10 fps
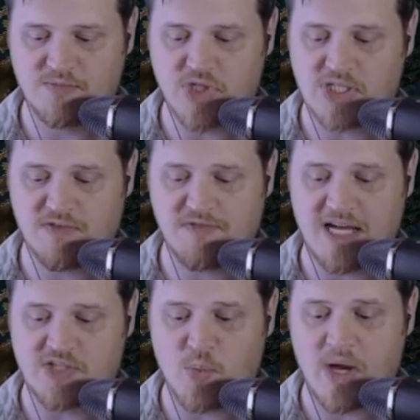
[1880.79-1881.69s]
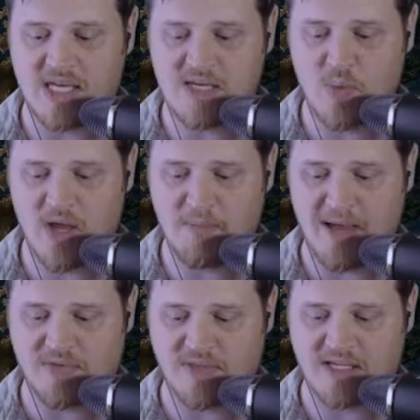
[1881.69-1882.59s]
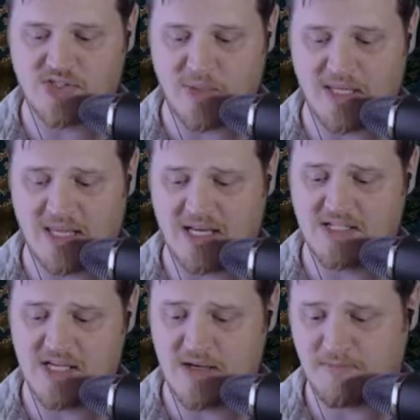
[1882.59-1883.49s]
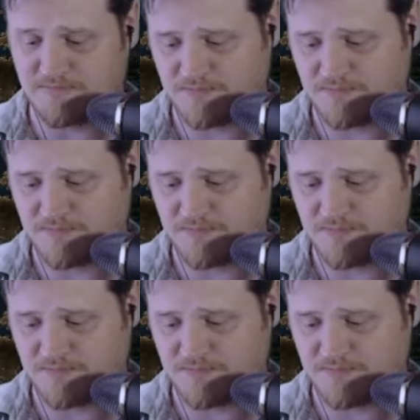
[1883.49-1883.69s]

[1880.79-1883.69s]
justifies why he went about things the way that he did.